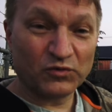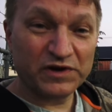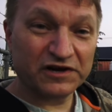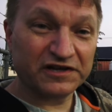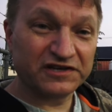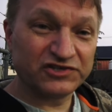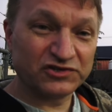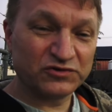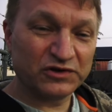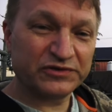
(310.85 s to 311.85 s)
We are going to
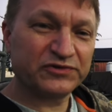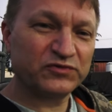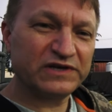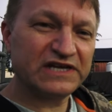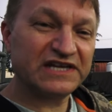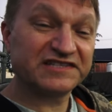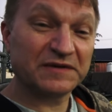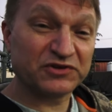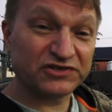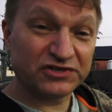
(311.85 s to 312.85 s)
do three
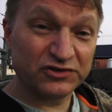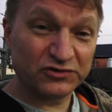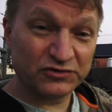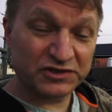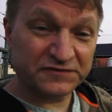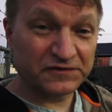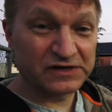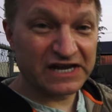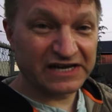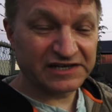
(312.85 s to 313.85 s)
separate tunes
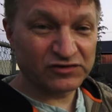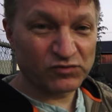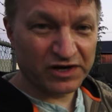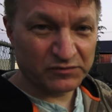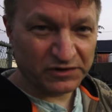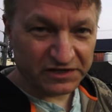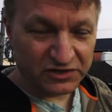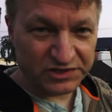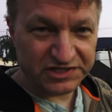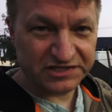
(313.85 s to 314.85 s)
for 91. We're going
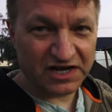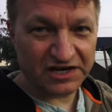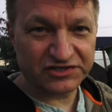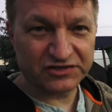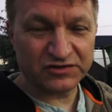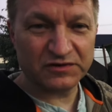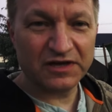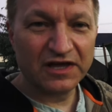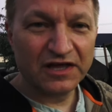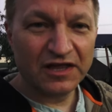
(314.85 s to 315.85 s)
to do a stock tune,
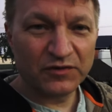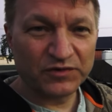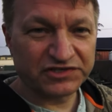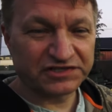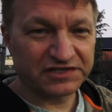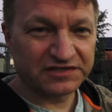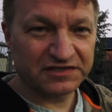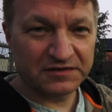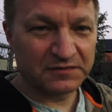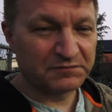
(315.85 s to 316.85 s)
which just is,
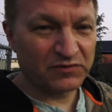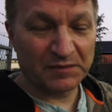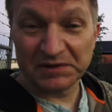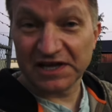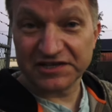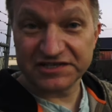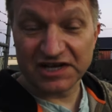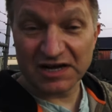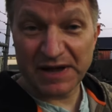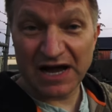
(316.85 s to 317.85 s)
replicates
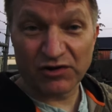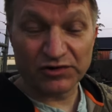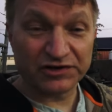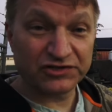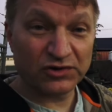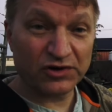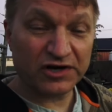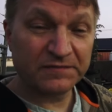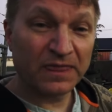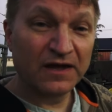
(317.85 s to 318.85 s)
stock power and
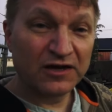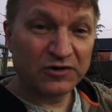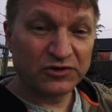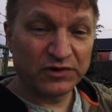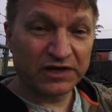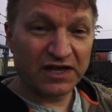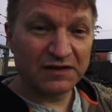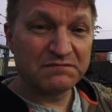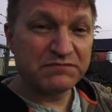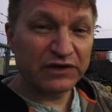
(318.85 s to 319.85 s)
torque. We're doing
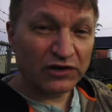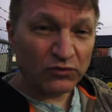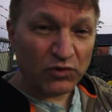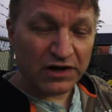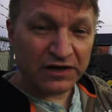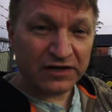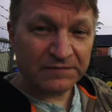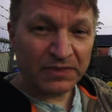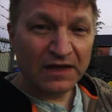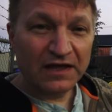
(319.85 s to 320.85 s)
a middle one,
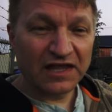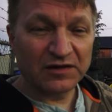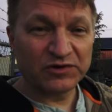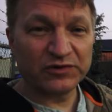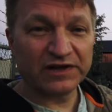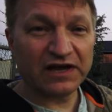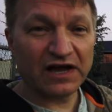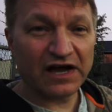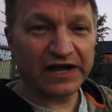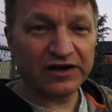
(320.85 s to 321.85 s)
and then we're doing a
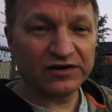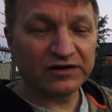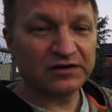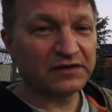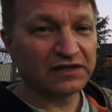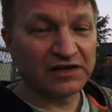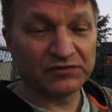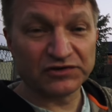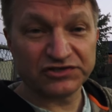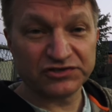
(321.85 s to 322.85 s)
higher
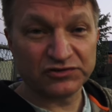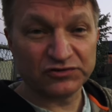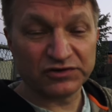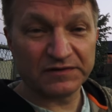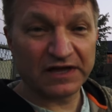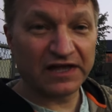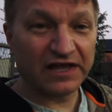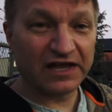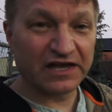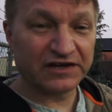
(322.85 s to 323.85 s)
level tune.
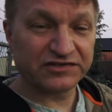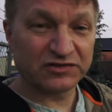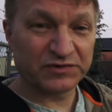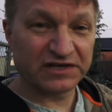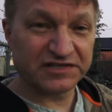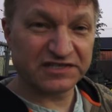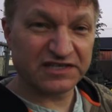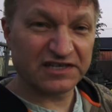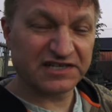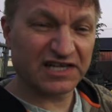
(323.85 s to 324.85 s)
And so we're going to
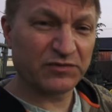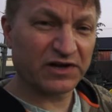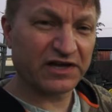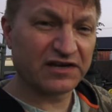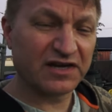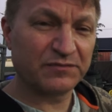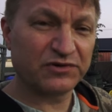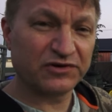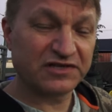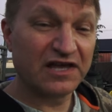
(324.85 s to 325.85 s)
see exactly what kind of
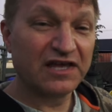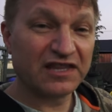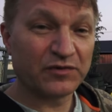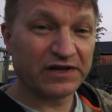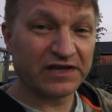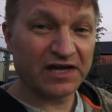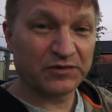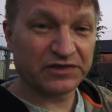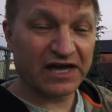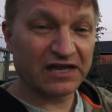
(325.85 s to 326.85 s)
numbers we can get
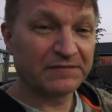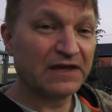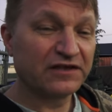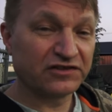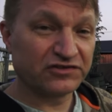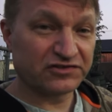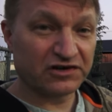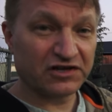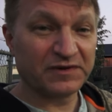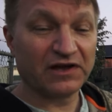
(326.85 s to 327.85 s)
with that. So those
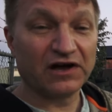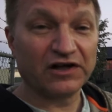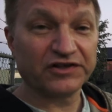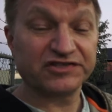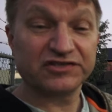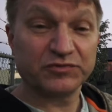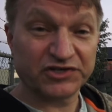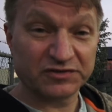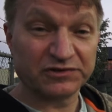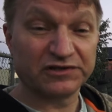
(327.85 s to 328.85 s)
are going to be all
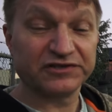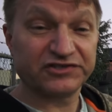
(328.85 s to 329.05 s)
switchable